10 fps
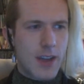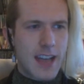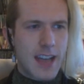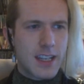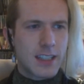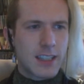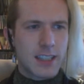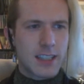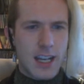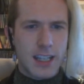editing and
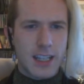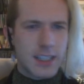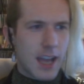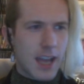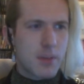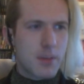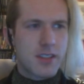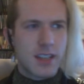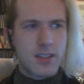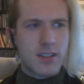cutting and cameras
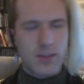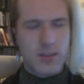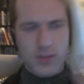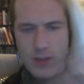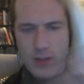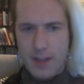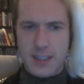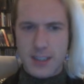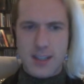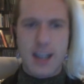and graphic
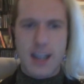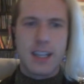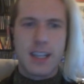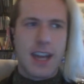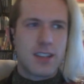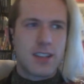design and